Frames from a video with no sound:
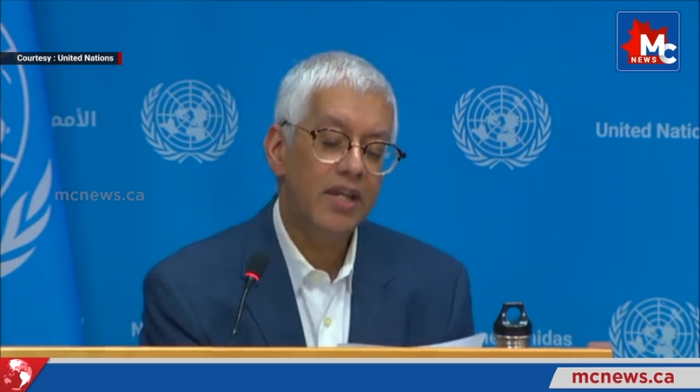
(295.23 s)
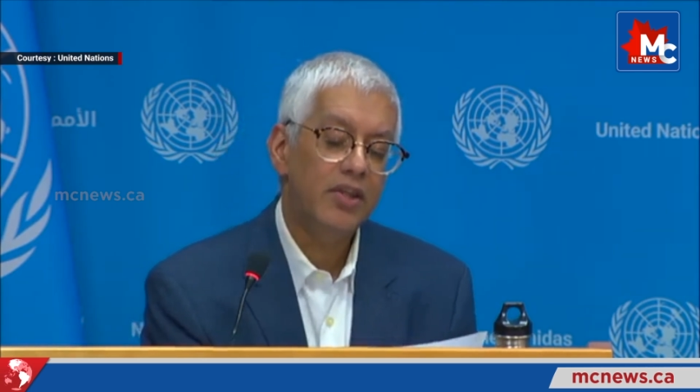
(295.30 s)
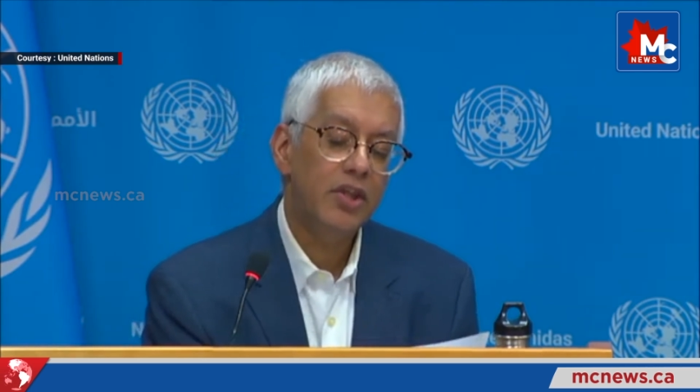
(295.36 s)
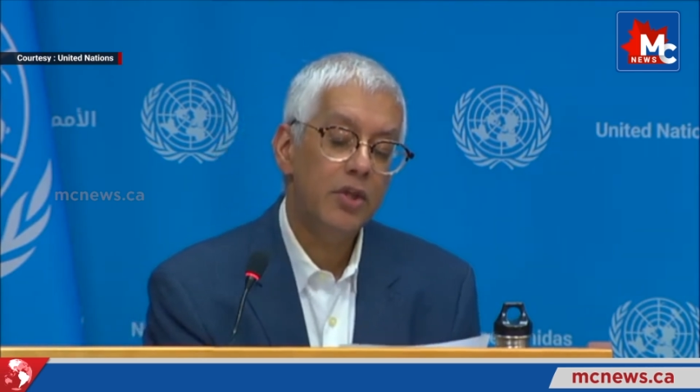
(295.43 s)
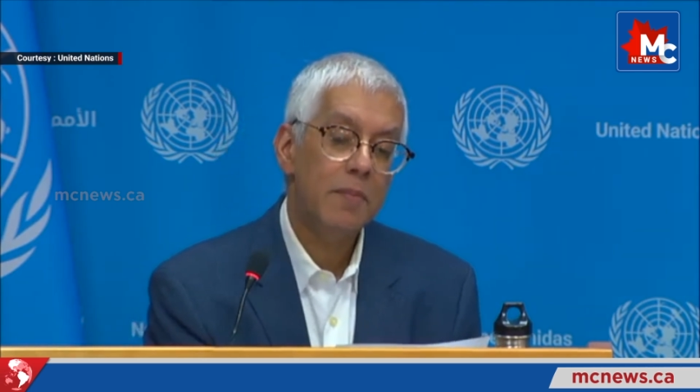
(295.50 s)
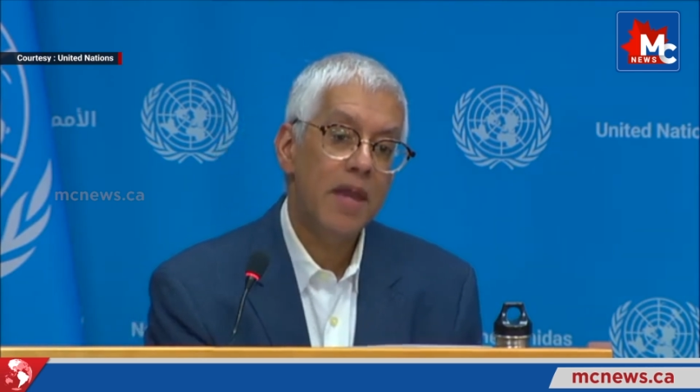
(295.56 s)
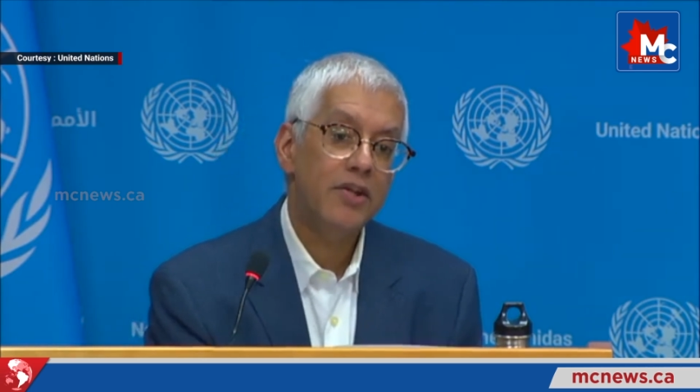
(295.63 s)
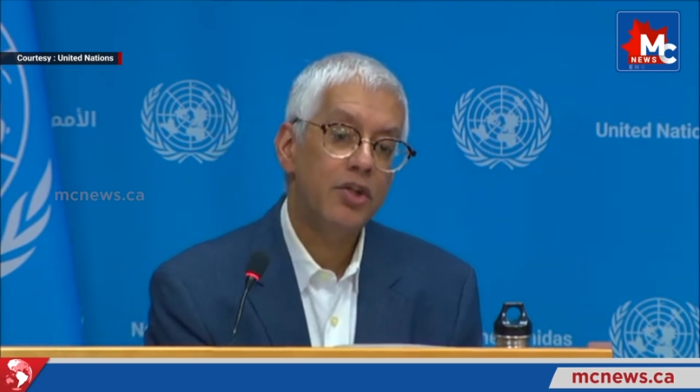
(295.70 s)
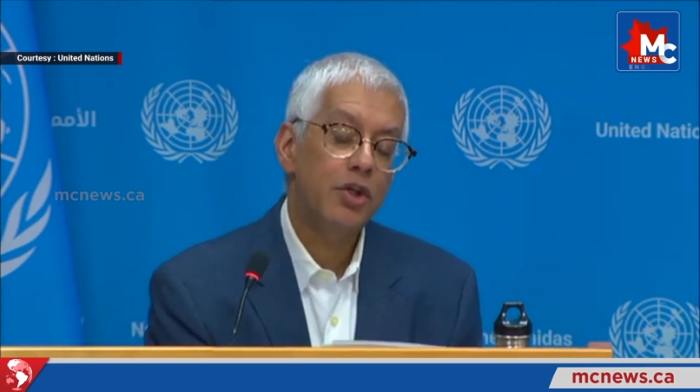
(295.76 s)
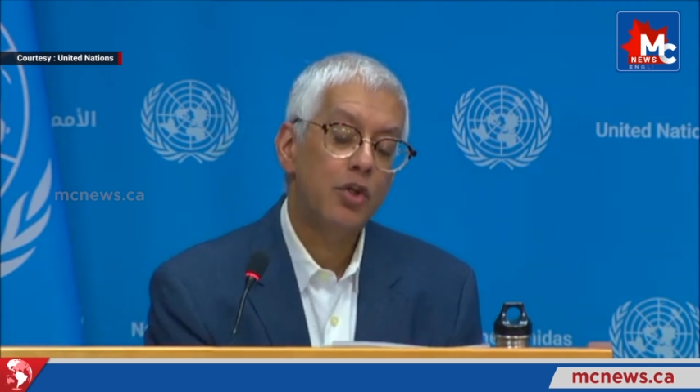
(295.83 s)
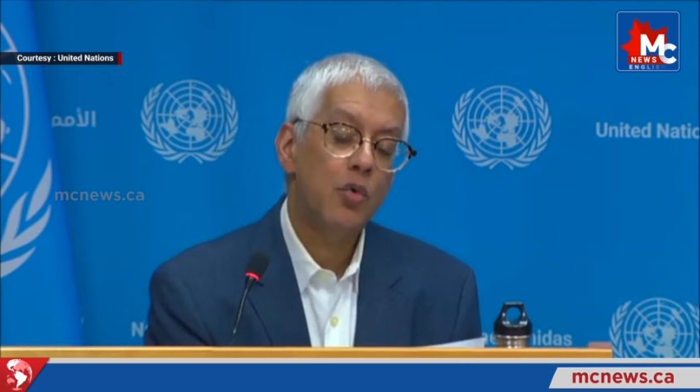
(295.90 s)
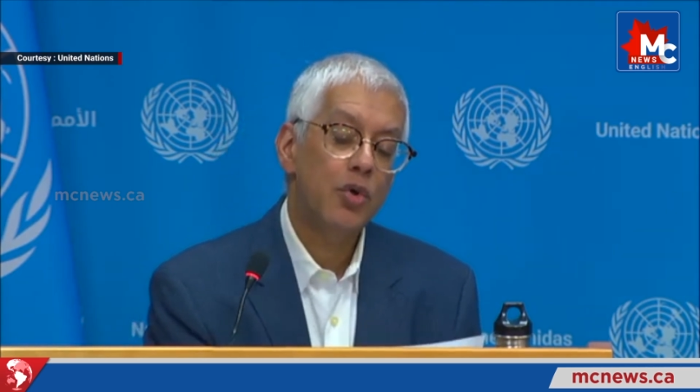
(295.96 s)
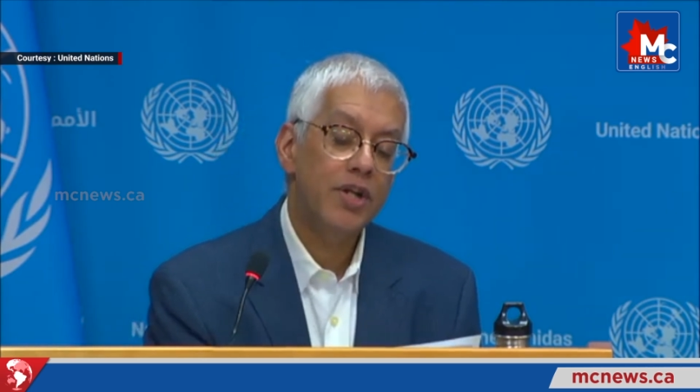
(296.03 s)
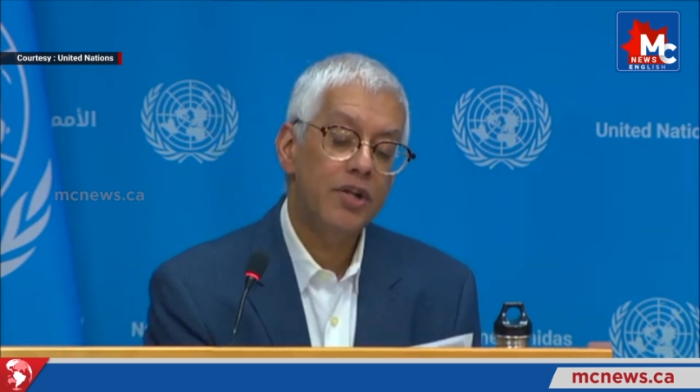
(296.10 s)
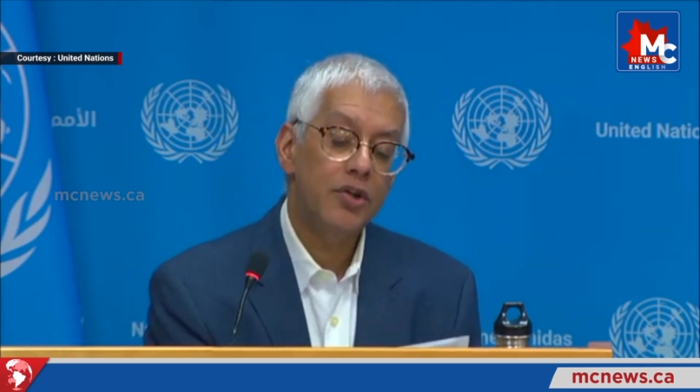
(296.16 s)
the humanitarian
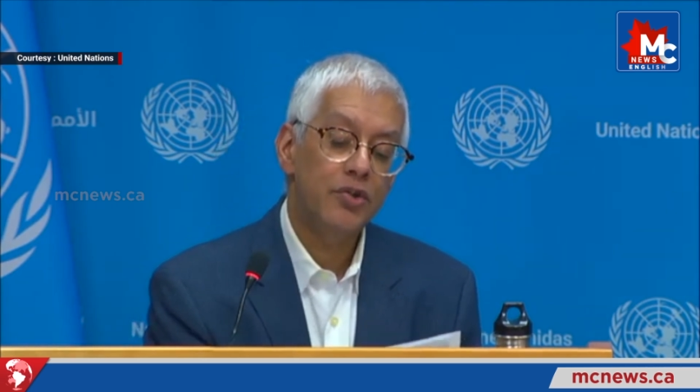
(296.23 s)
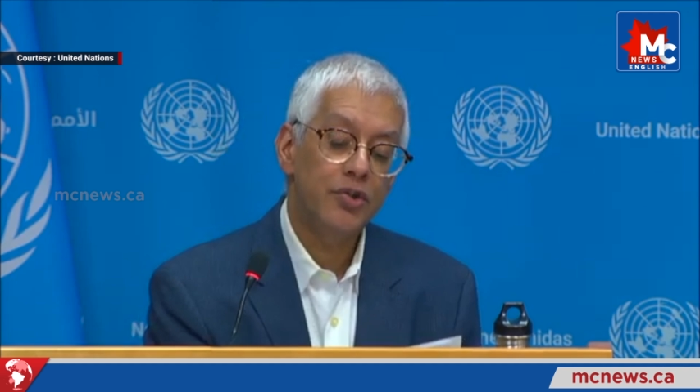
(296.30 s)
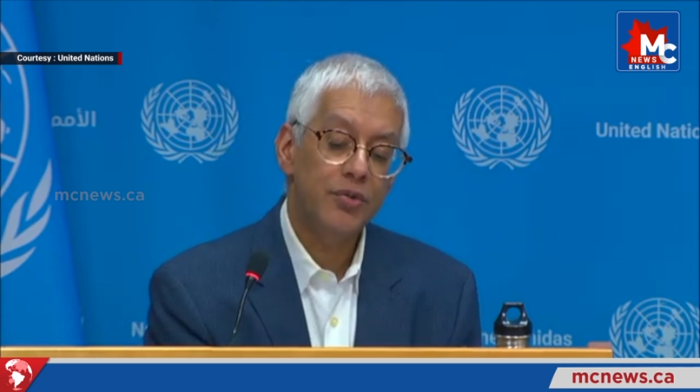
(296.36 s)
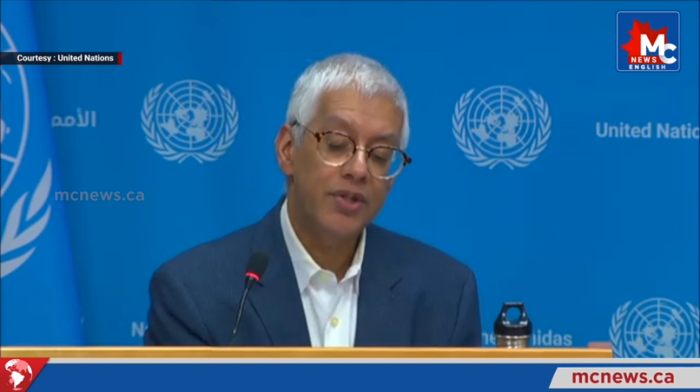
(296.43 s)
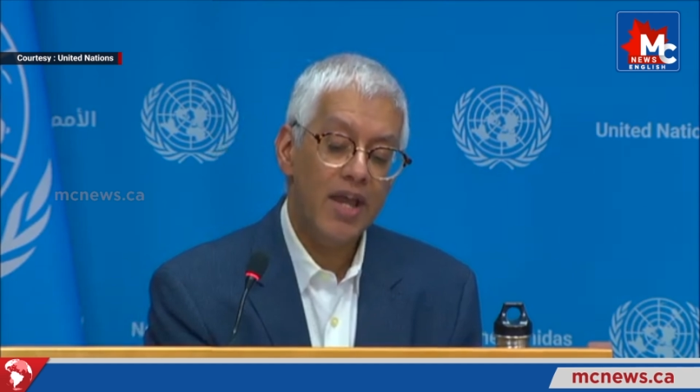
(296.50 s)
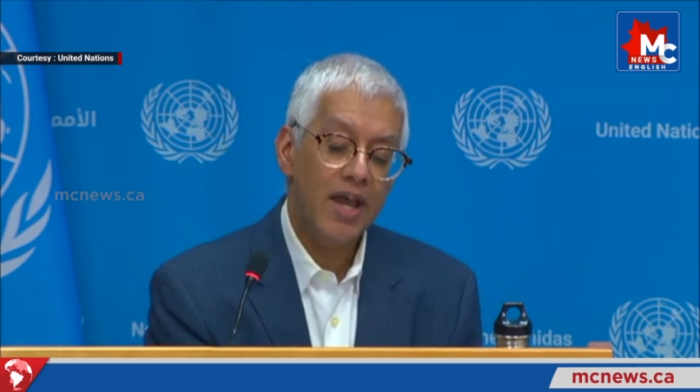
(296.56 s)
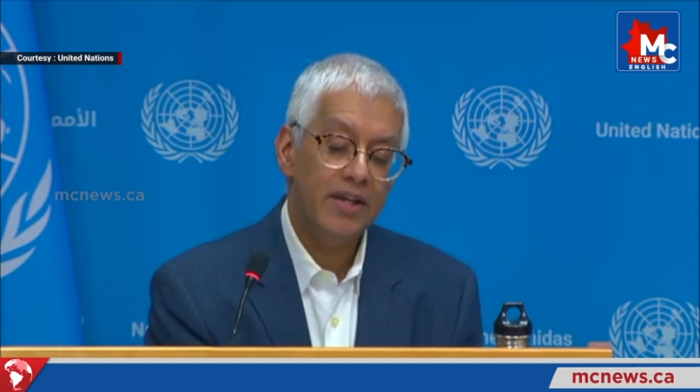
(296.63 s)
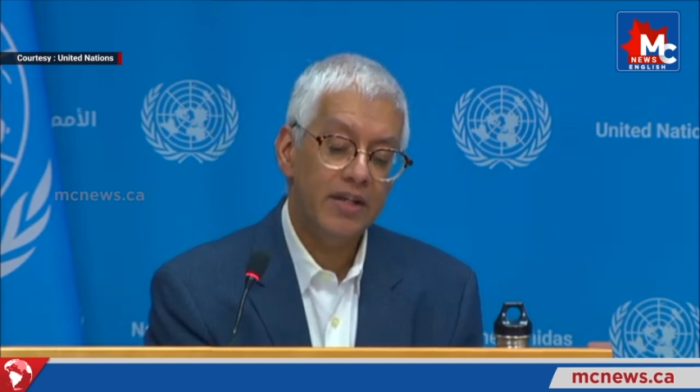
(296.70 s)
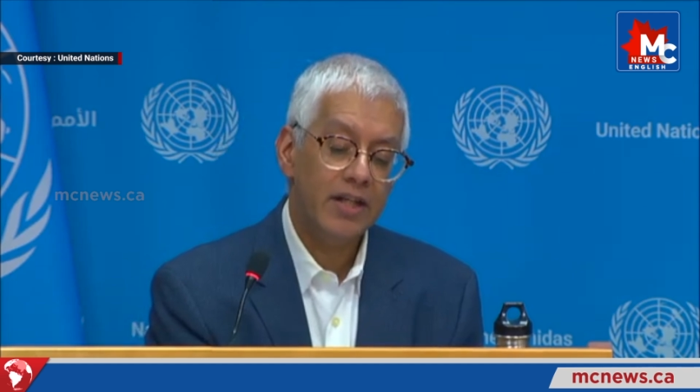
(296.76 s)
coordinator in Sudan,